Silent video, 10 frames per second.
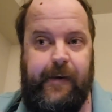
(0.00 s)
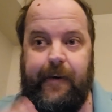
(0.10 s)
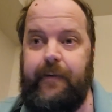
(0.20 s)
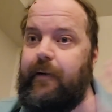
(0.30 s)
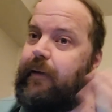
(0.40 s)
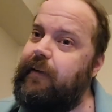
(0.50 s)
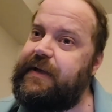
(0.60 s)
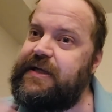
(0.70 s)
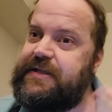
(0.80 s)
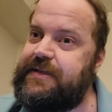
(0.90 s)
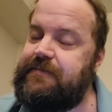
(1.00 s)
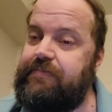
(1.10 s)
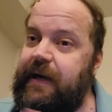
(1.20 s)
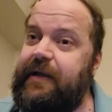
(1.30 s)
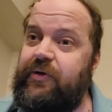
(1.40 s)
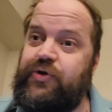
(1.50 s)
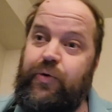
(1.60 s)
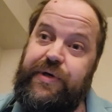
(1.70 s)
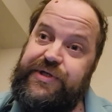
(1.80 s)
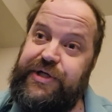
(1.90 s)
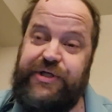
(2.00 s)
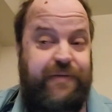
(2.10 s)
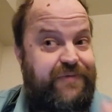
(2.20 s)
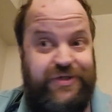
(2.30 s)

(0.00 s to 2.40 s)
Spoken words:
And all these regulatory systems